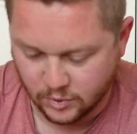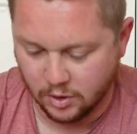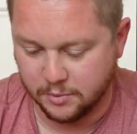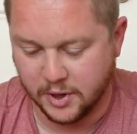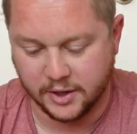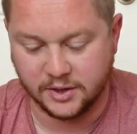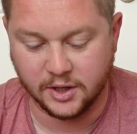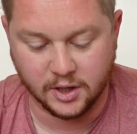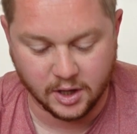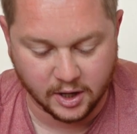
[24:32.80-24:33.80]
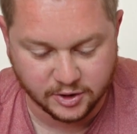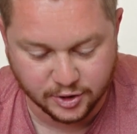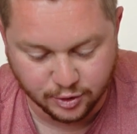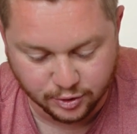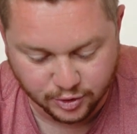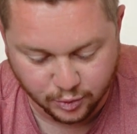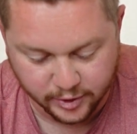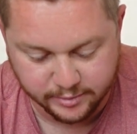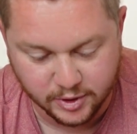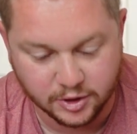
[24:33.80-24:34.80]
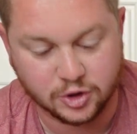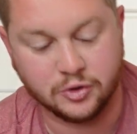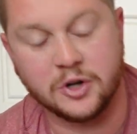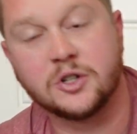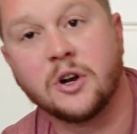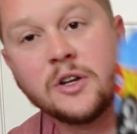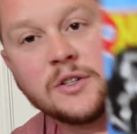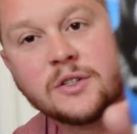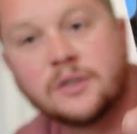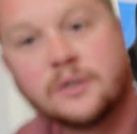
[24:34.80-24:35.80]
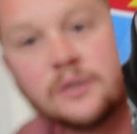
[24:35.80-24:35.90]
Oh, we got the Tune Twin Mill treasure hunt.